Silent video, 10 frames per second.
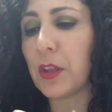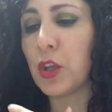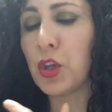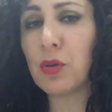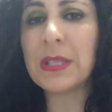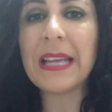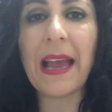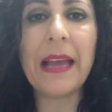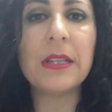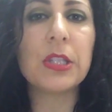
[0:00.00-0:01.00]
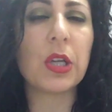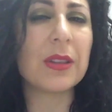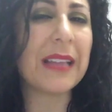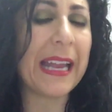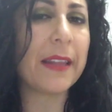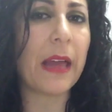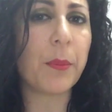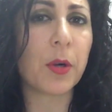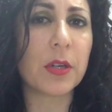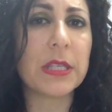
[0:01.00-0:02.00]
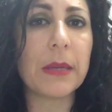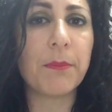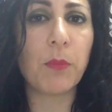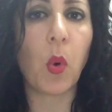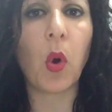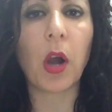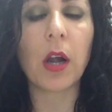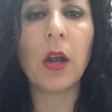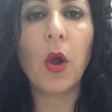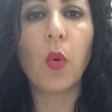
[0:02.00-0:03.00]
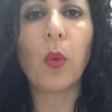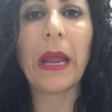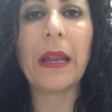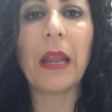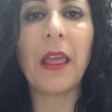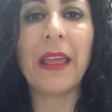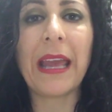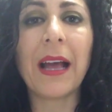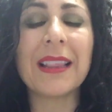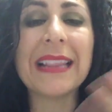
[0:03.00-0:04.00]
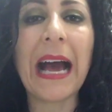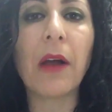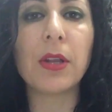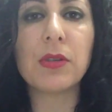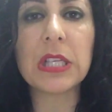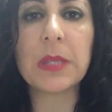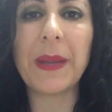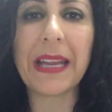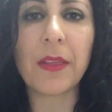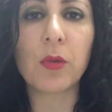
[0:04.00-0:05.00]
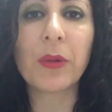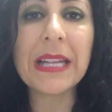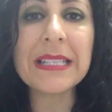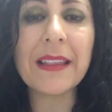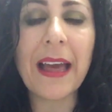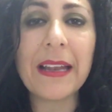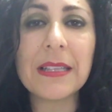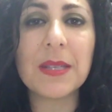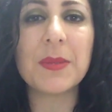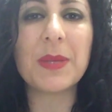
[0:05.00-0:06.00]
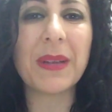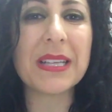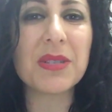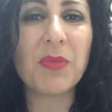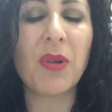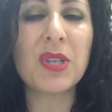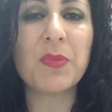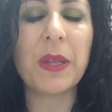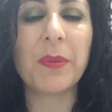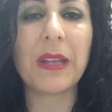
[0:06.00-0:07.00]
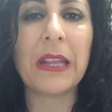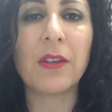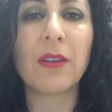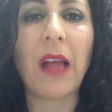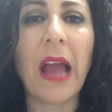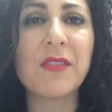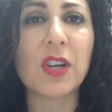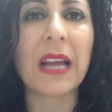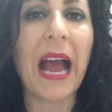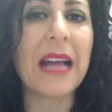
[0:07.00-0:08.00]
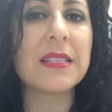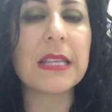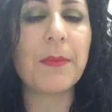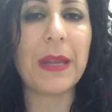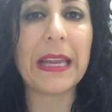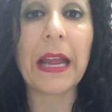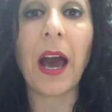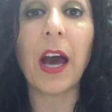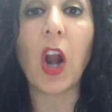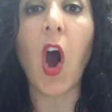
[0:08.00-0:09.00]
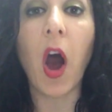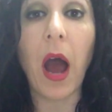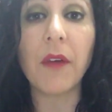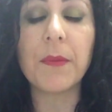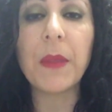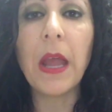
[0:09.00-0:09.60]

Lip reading: You tend to like that person more when they allow you to speak. And the reason that is, it's because most people in their lives are constantly being cut off.